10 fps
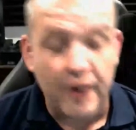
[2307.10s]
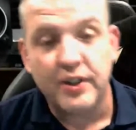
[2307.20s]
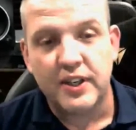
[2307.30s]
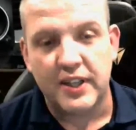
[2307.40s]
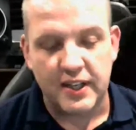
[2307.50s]

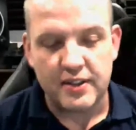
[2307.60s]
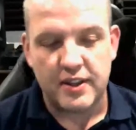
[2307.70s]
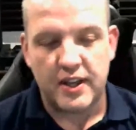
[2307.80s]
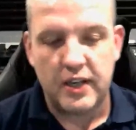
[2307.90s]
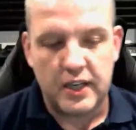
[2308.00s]
Currently,
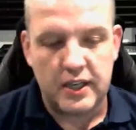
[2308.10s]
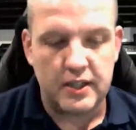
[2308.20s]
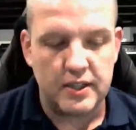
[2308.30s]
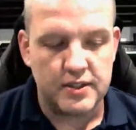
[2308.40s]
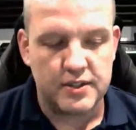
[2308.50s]
there
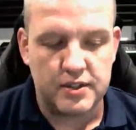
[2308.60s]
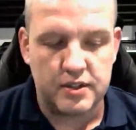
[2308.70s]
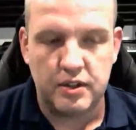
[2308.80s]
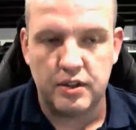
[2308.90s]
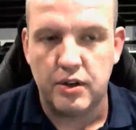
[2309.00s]

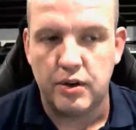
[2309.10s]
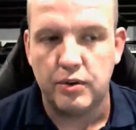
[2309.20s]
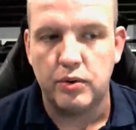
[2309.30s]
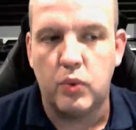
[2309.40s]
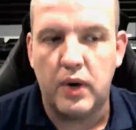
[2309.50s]
is
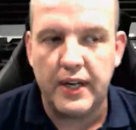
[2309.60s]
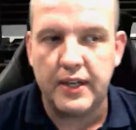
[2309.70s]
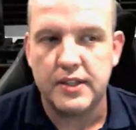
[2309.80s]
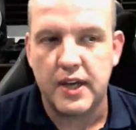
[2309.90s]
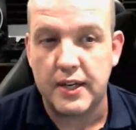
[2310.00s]
no
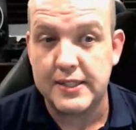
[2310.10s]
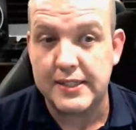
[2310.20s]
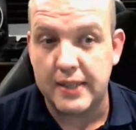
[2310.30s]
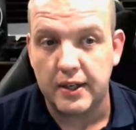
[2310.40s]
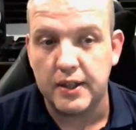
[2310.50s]
way to add a
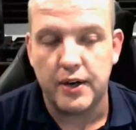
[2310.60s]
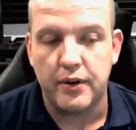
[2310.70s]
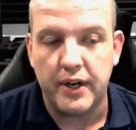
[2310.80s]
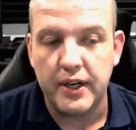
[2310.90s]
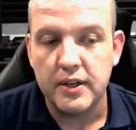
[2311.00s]

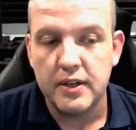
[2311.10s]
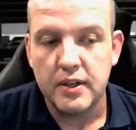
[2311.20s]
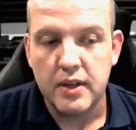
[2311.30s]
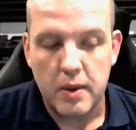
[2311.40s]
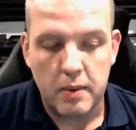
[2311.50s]
secondary,
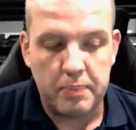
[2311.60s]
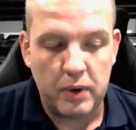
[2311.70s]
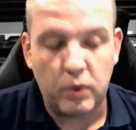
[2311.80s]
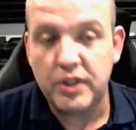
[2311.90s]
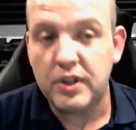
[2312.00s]

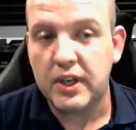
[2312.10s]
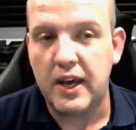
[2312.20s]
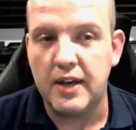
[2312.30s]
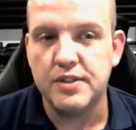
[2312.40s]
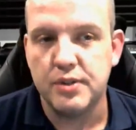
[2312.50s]
but what you
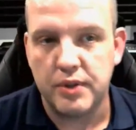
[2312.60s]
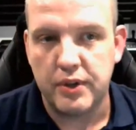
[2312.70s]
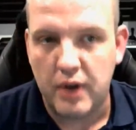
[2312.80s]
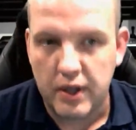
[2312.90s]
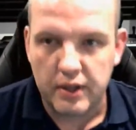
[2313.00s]
can do,
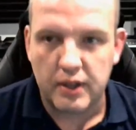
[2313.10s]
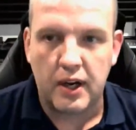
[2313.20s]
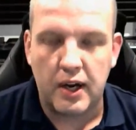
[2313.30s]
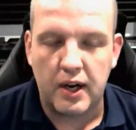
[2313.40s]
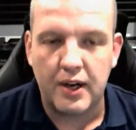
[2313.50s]
there are
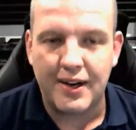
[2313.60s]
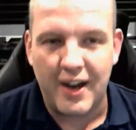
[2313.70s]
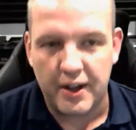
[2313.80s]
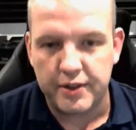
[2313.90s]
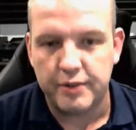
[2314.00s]

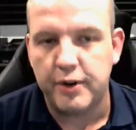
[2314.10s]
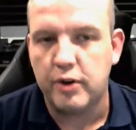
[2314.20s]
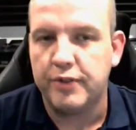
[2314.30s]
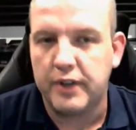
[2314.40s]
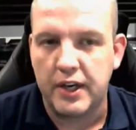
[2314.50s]
other
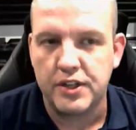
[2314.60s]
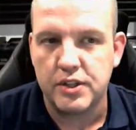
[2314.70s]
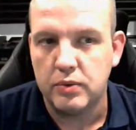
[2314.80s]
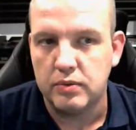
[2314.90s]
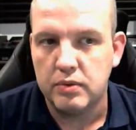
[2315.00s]

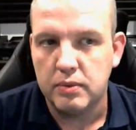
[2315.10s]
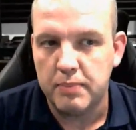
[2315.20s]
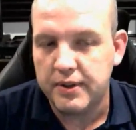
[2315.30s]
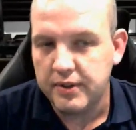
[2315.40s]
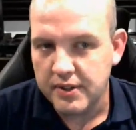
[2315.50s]
verification
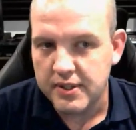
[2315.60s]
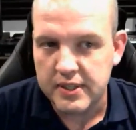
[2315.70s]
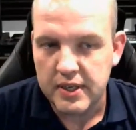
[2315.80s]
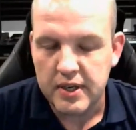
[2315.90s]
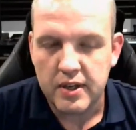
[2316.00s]

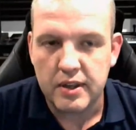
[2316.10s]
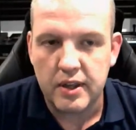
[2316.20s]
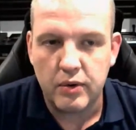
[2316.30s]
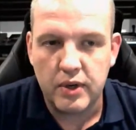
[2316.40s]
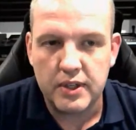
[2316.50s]
methods.
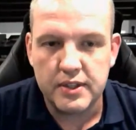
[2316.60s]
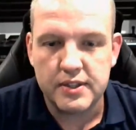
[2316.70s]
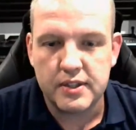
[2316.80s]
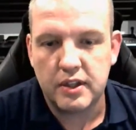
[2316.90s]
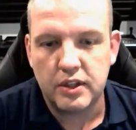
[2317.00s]
There
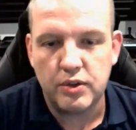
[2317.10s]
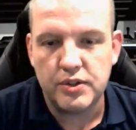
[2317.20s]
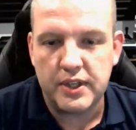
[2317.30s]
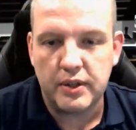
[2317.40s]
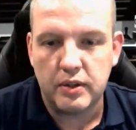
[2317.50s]
is
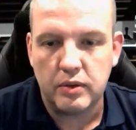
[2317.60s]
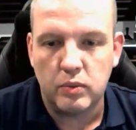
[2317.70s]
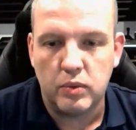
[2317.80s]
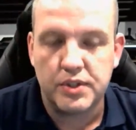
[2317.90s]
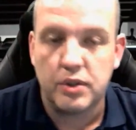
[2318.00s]

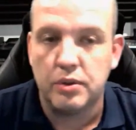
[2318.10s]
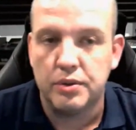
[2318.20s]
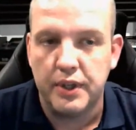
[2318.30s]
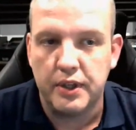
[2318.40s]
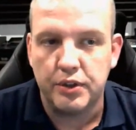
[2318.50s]
using what's
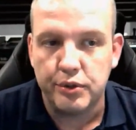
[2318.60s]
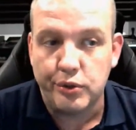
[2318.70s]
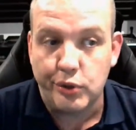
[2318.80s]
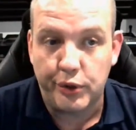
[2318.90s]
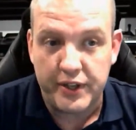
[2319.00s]
called a
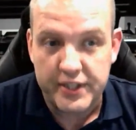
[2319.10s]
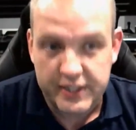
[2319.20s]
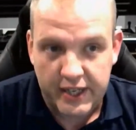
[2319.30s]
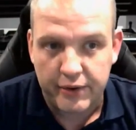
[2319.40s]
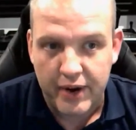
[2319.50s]
Google
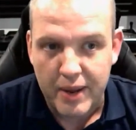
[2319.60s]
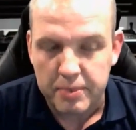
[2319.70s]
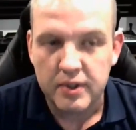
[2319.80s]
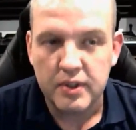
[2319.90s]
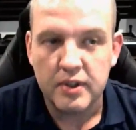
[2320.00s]
Authenticator
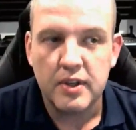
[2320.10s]
app,